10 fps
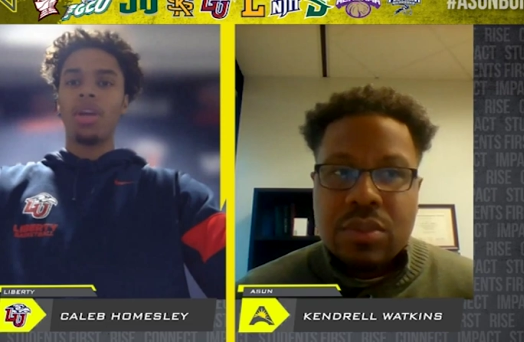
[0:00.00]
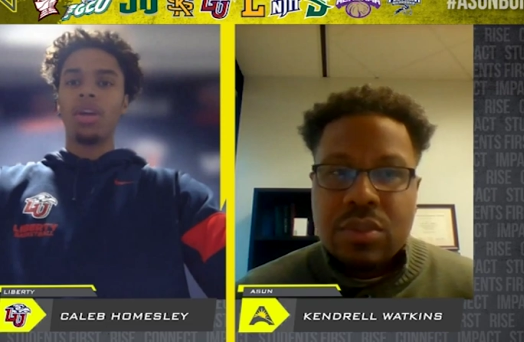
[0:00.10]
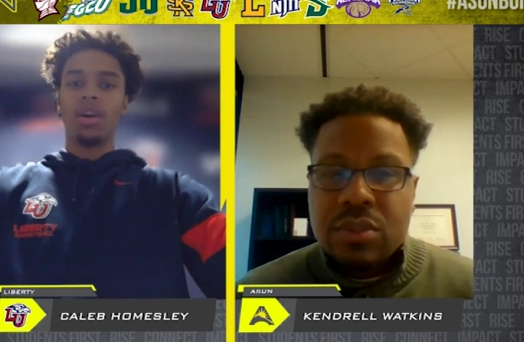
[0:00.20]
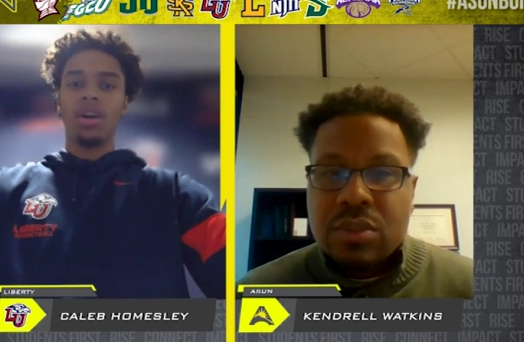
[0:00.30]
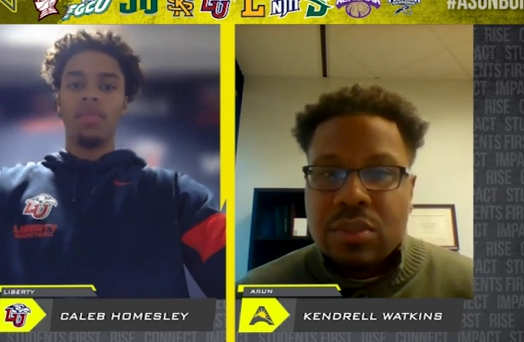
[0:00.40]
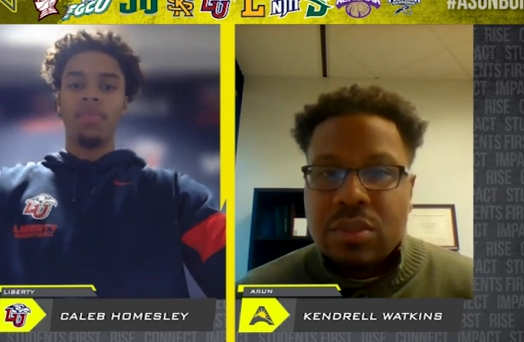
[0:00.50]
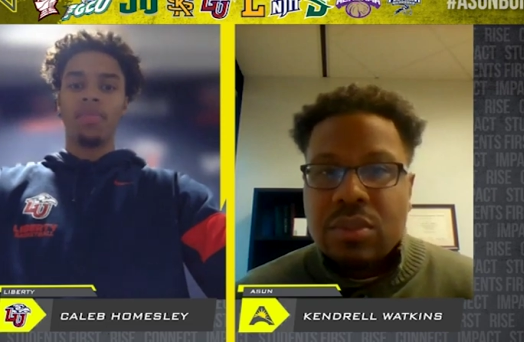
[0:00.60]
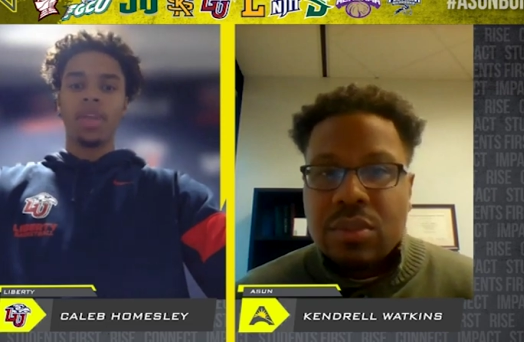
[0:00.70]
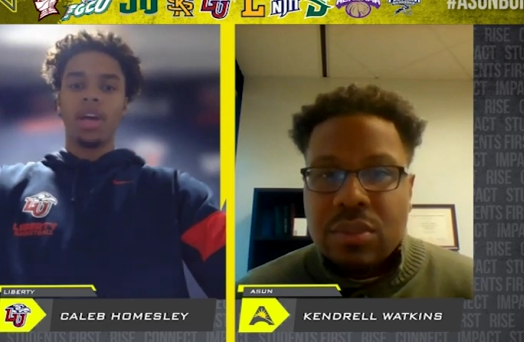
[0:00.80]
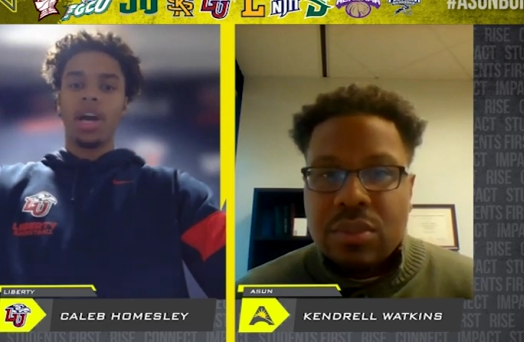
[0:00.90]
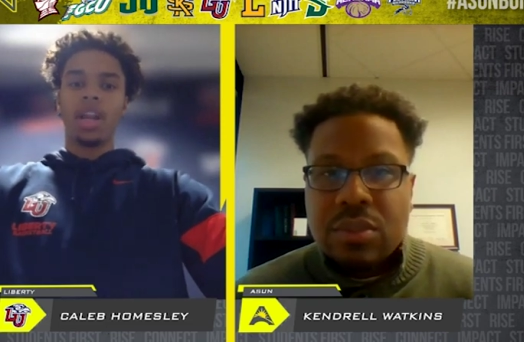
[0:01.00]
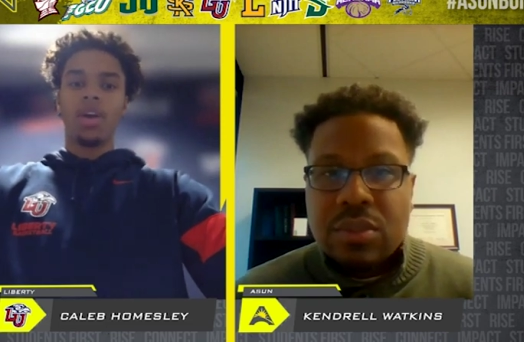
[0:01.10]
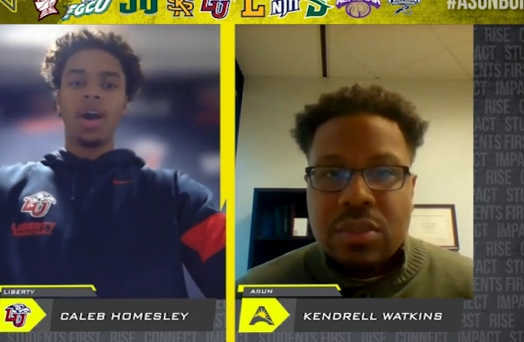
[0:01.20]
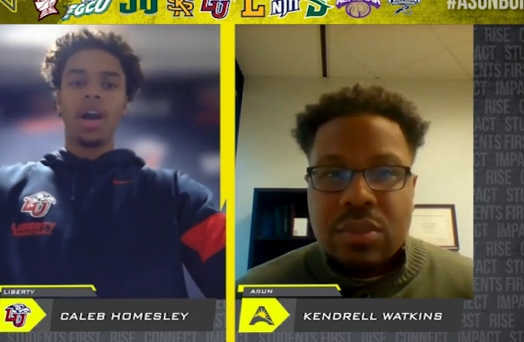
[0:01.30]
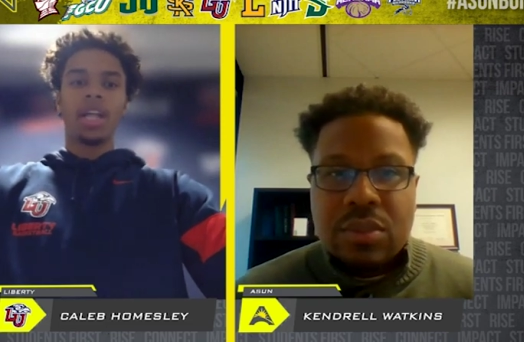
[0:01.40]
Speaker 1: winning. Um, I
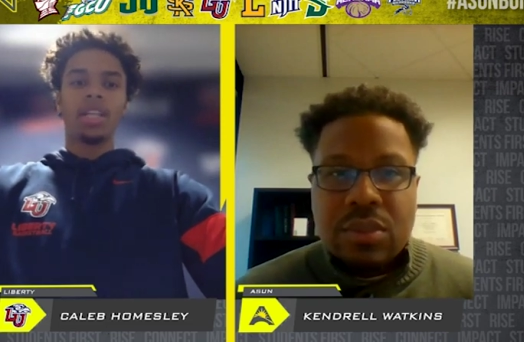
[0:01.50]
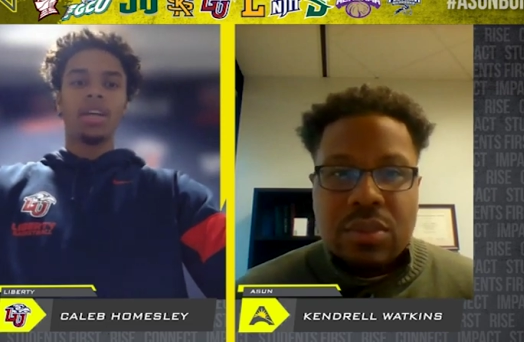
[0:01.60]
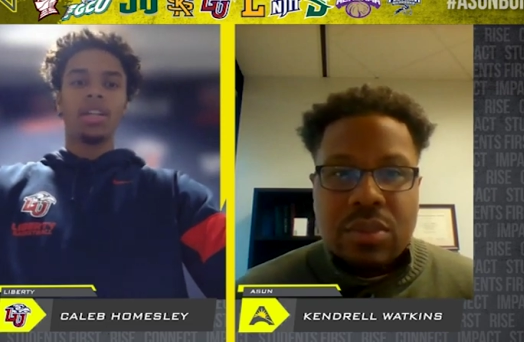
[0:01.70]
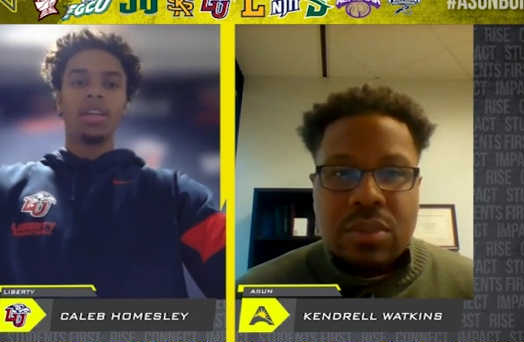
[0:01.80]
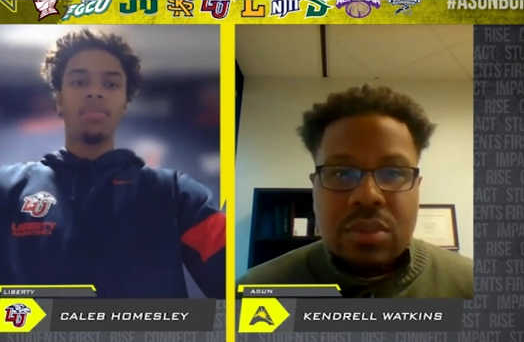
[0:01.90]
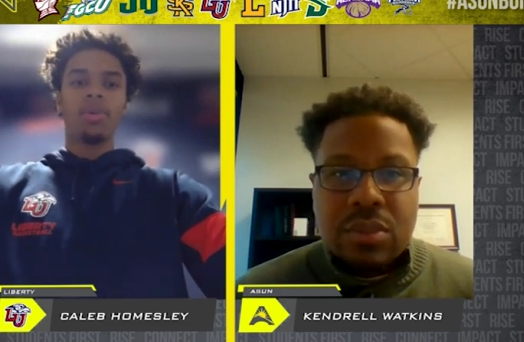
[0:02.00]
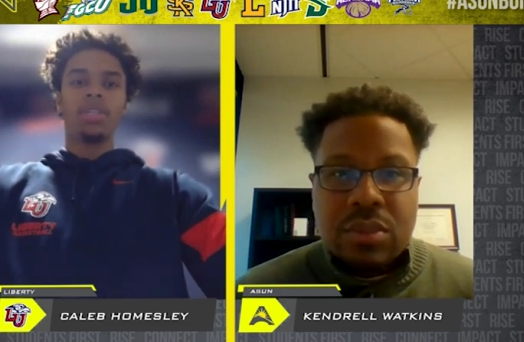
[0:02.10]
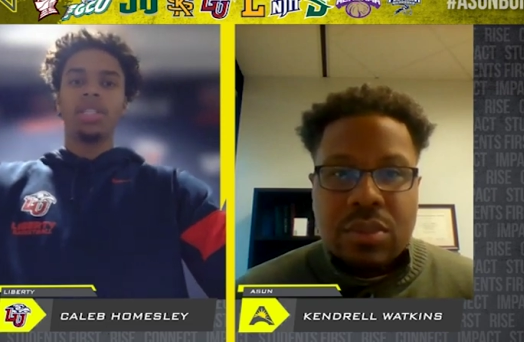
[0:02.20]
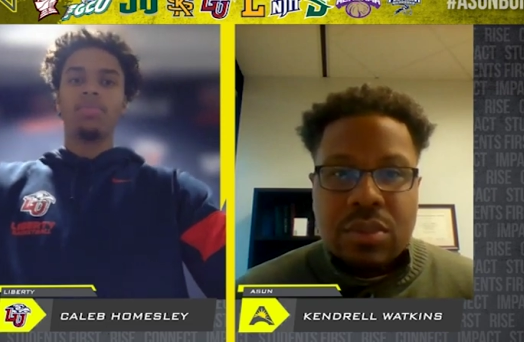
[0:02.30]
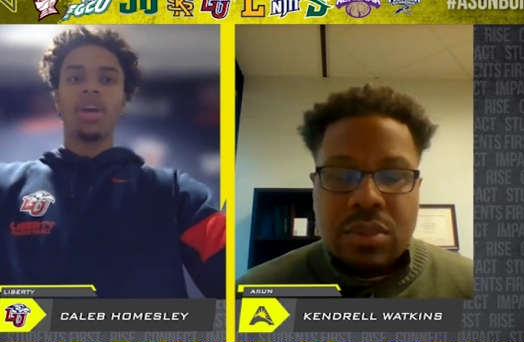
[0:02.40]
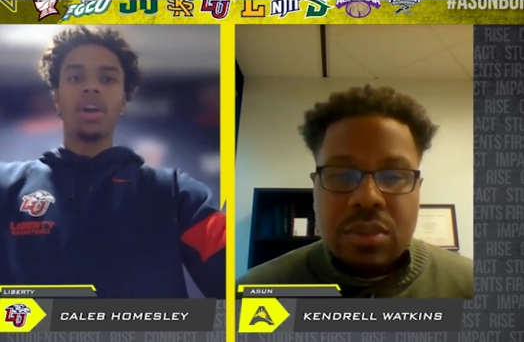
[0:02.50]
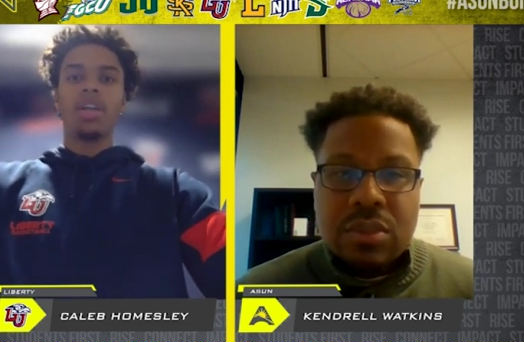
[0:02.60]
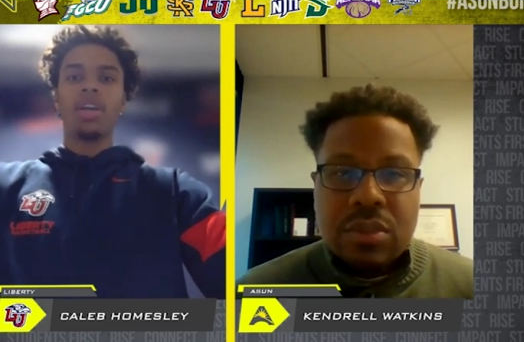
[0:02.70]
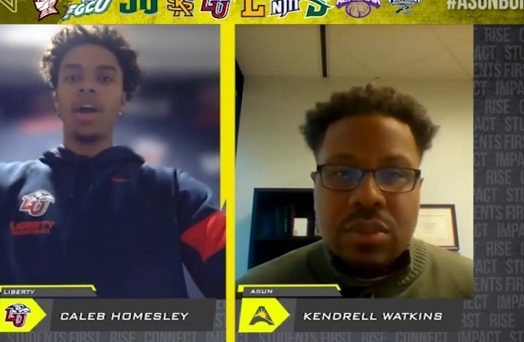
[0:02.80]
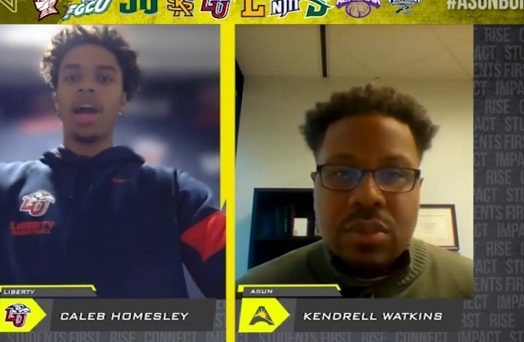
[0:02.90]
know I got the the preseason player
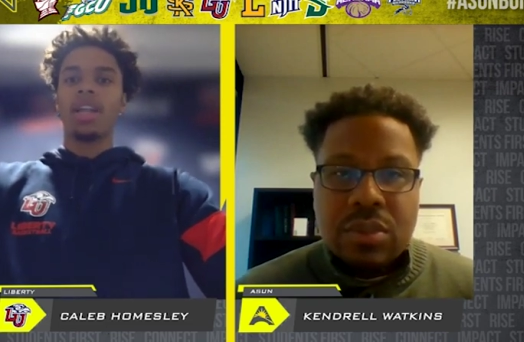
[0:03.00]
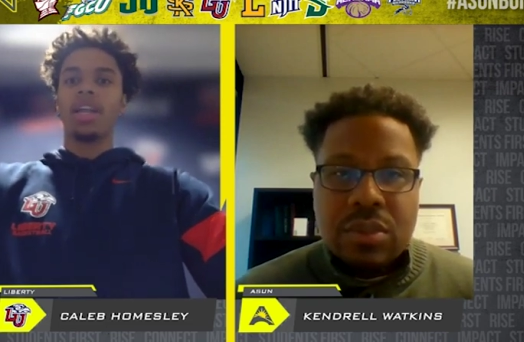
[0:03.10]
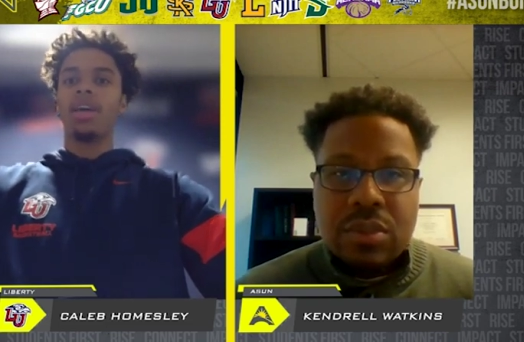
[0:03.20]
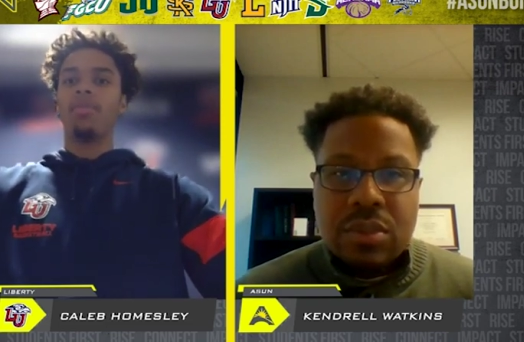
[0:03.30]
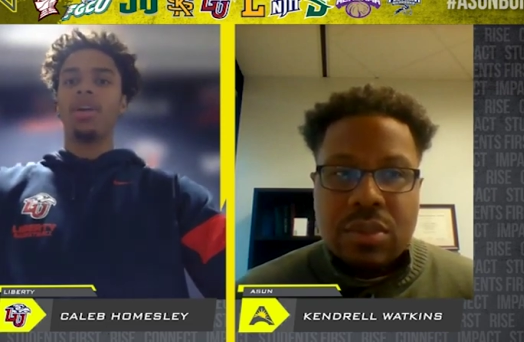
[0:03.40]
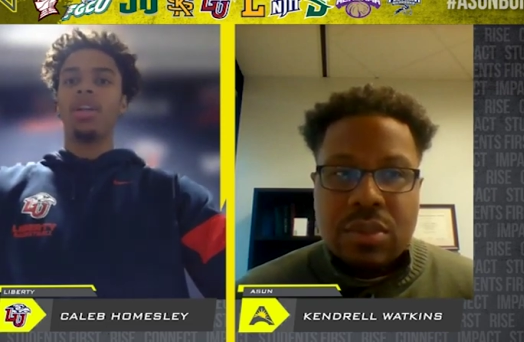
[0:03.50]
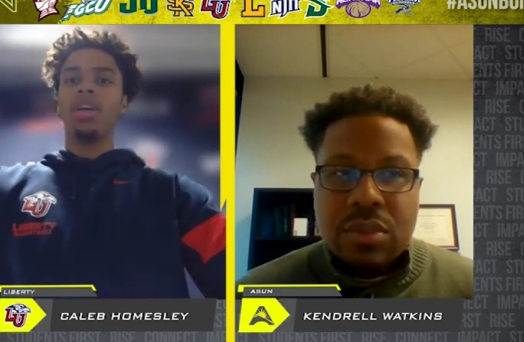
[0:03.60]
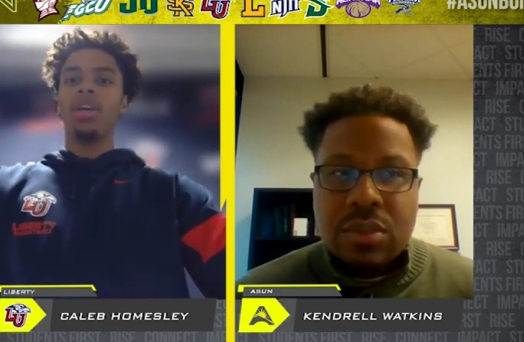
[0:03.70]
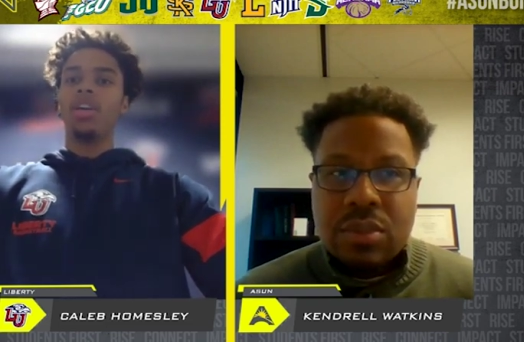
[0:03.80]
of the year accolade, but